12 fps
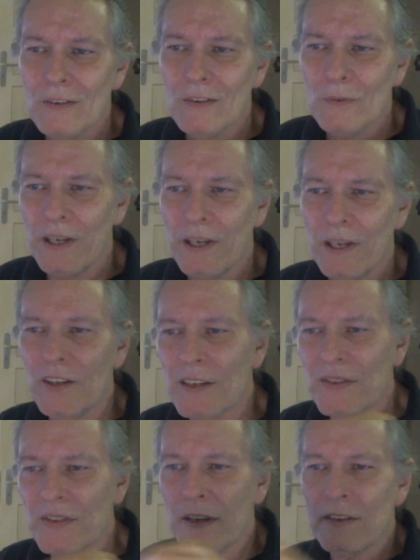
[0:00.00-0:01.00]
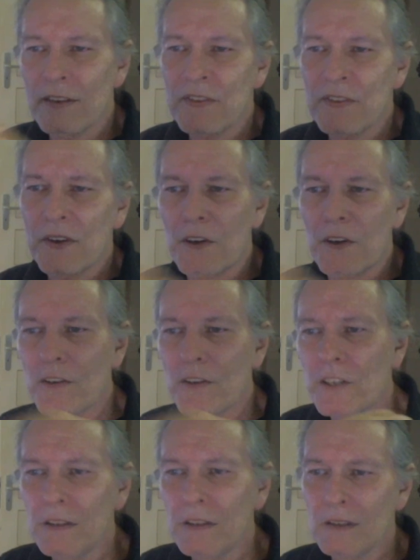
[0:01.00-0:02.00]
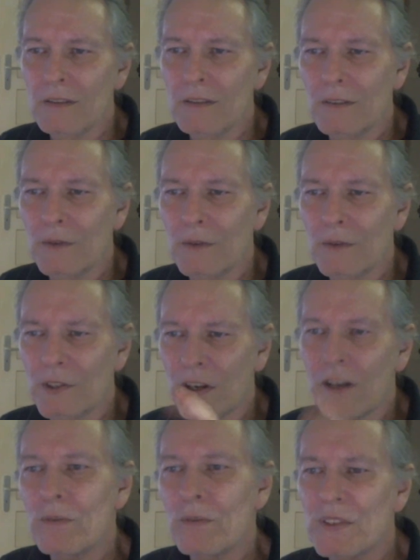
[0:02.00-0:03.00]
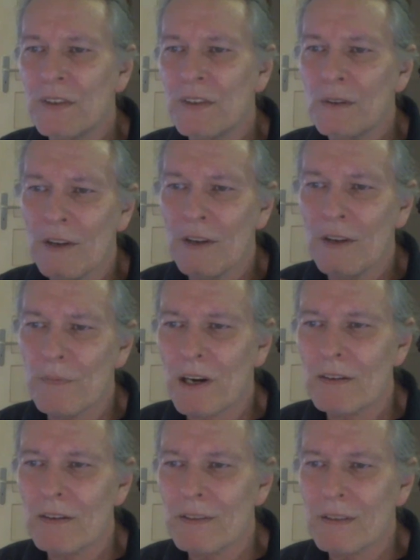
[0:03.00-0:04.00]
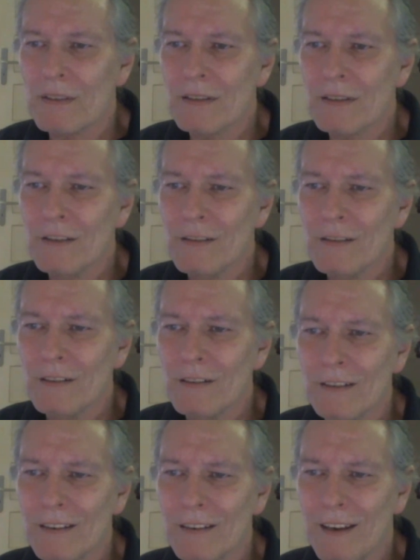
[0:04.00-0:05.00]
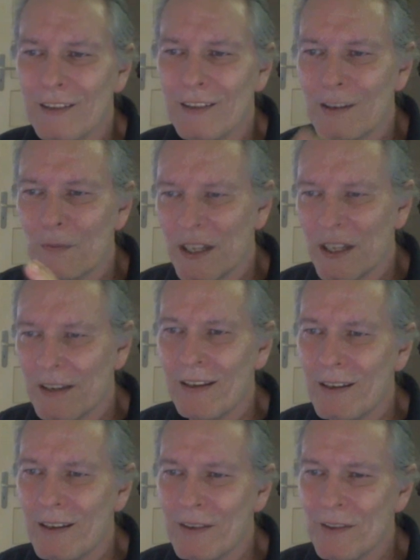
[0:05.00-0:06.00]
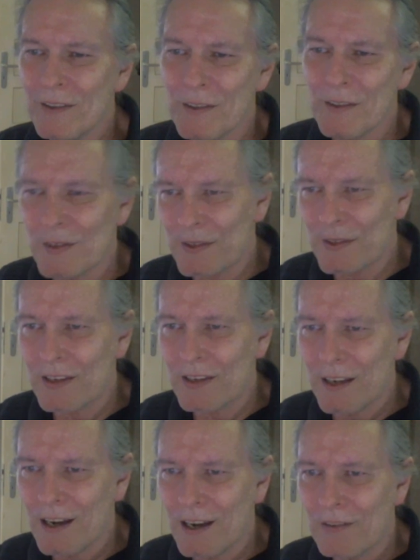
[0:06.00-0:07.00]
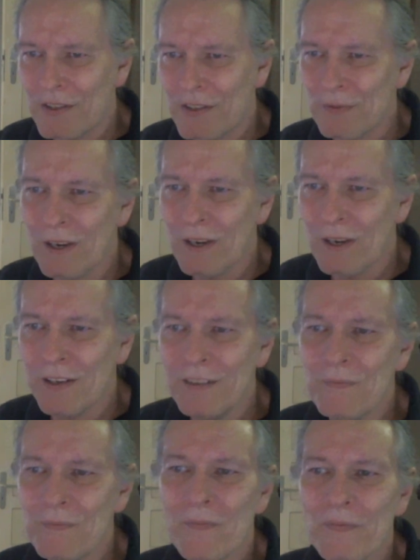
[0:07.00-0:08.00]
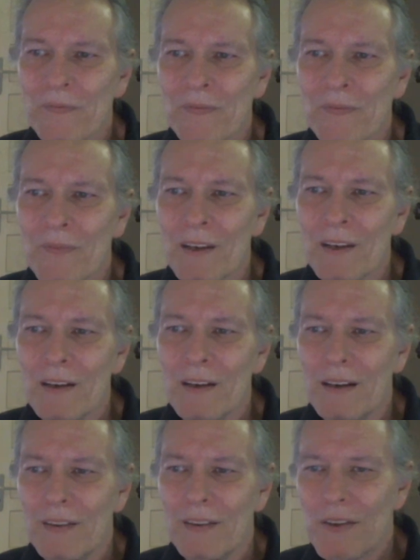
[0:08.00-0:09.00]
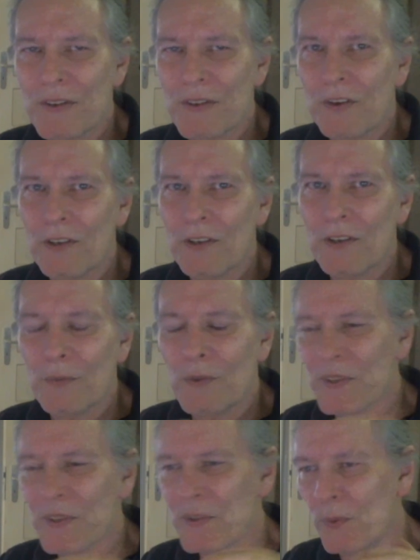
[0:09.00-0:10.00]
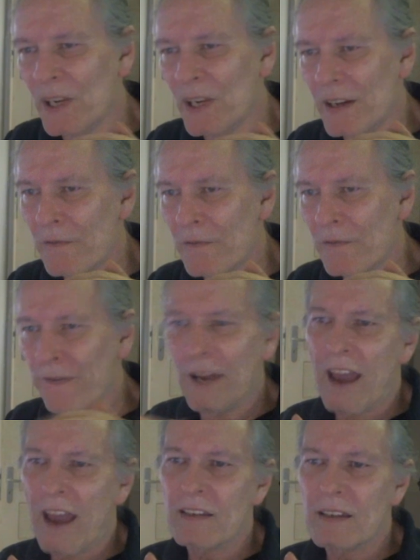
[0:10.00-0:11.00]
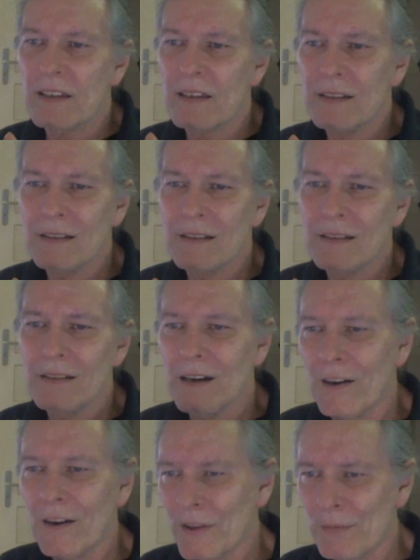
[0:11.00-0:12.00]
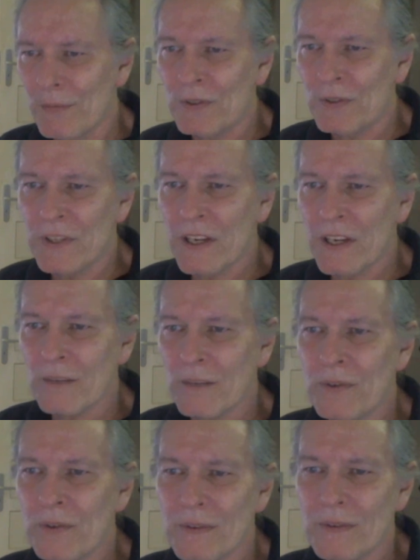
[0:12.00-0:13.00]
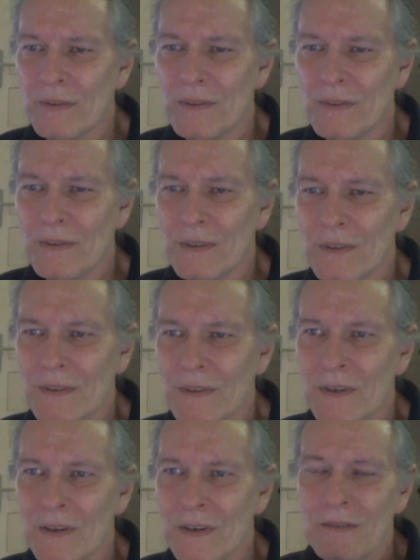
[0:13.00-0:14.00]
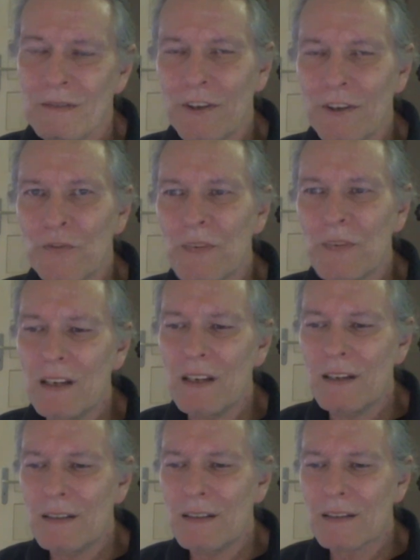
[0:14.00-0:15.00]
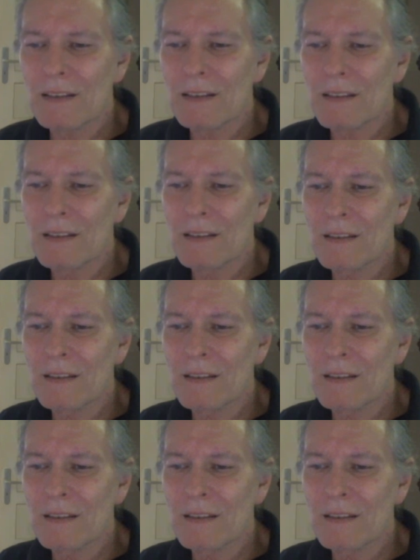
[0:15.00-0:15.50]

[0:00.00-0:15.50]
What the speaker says: when it does a skirt, which I always do on the parts at the beginning just to see how it's running, the skirt was really flat on blue tape, which means